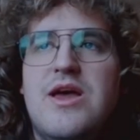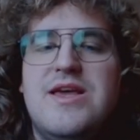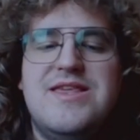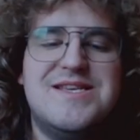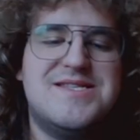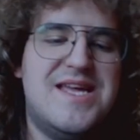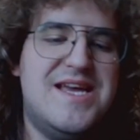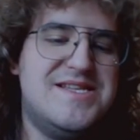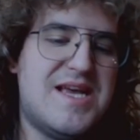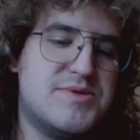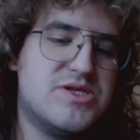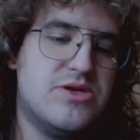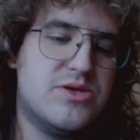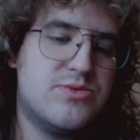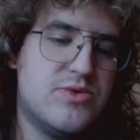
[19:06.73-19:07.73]
Yesterday's
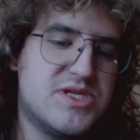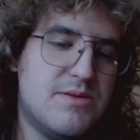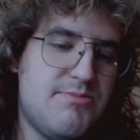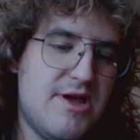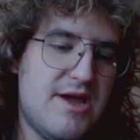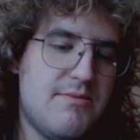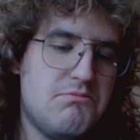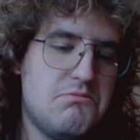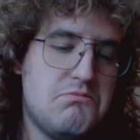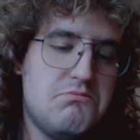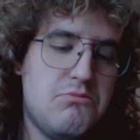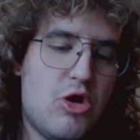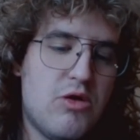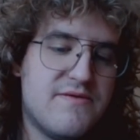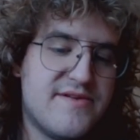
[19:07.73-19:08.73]
episode was a bit
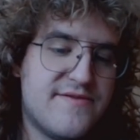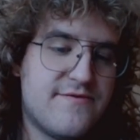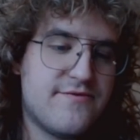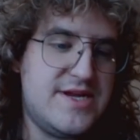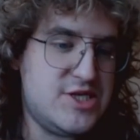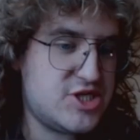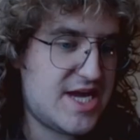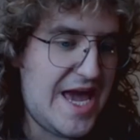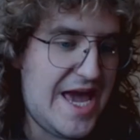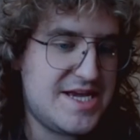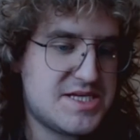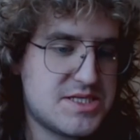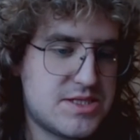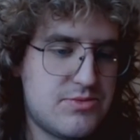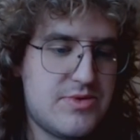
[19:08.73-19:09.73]
more of a fringe
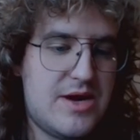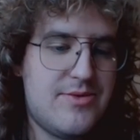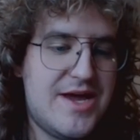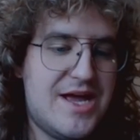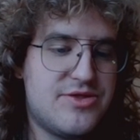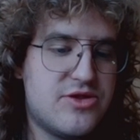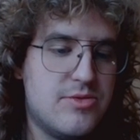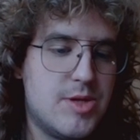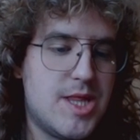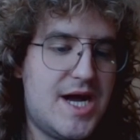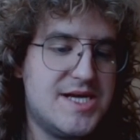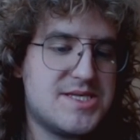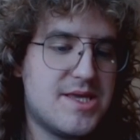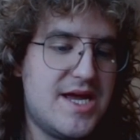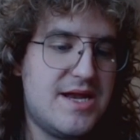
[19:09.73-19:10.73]
case where we had double
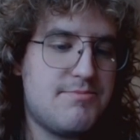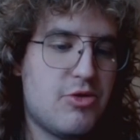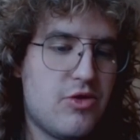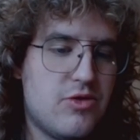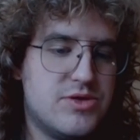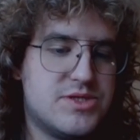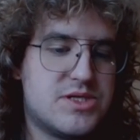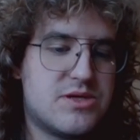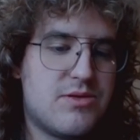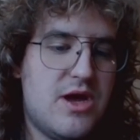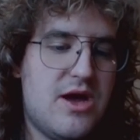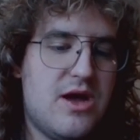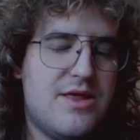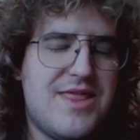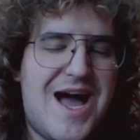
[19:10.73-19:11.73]
isolated pawns
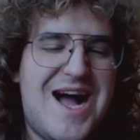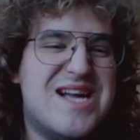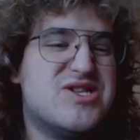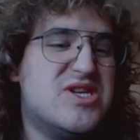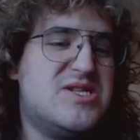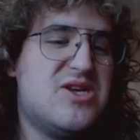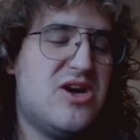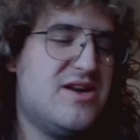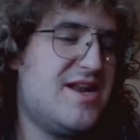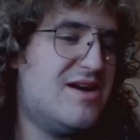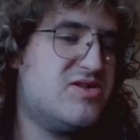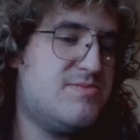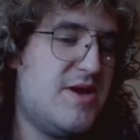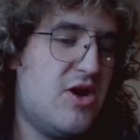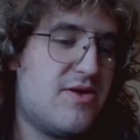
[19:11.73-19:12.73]
that actually turned out
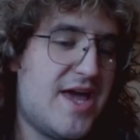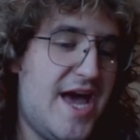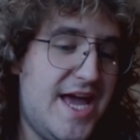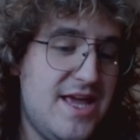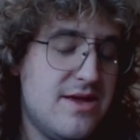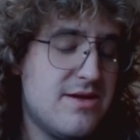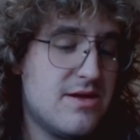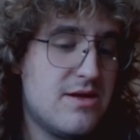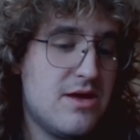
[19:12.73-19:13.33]
to be okay.